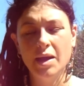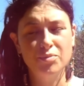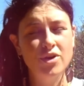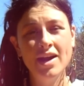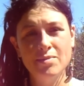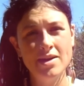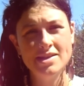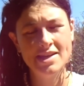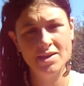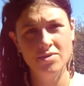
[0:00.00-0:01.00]
pray,
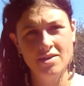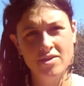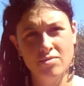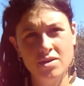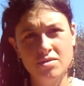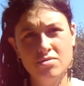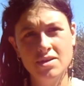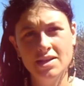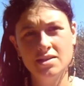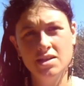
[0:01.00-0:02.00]
meditate, whatever you want to call
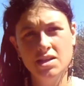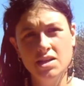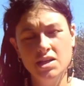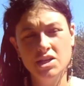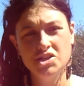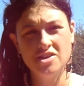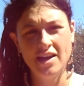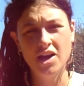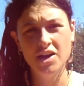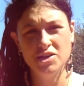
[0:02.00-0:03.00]
it, to
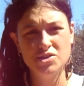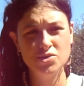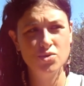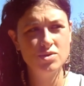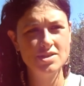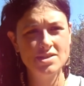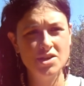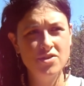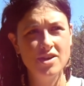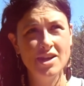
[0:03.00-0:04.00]
that higher source,
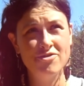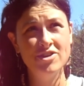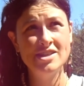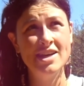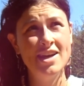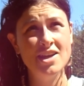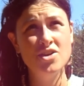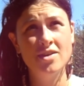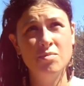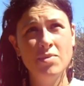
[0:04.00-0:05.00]
so that every day
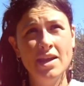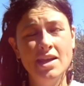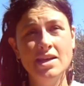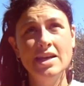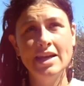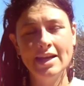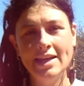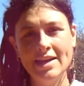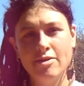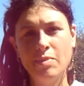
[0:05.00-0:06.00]
you can be
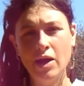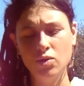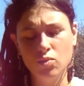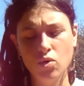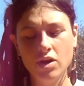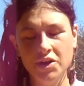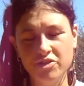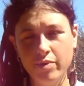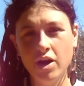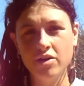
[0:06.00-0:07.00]
clear about what kind of
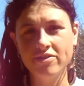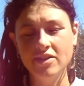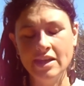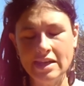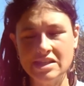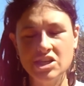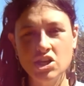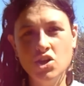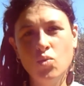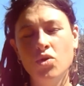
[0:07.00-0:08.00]
path it is that
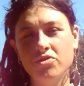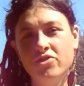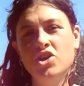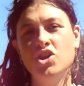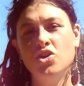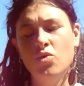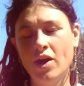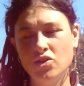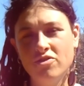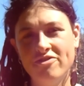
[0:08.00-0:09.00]
you want for you
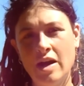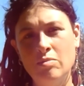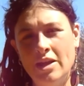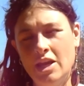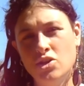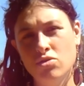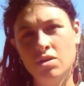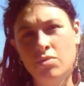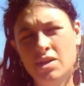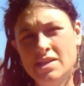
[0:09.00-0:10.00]
and your family and your
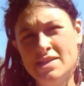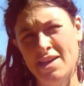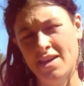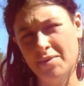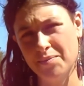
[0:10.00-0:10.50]
community.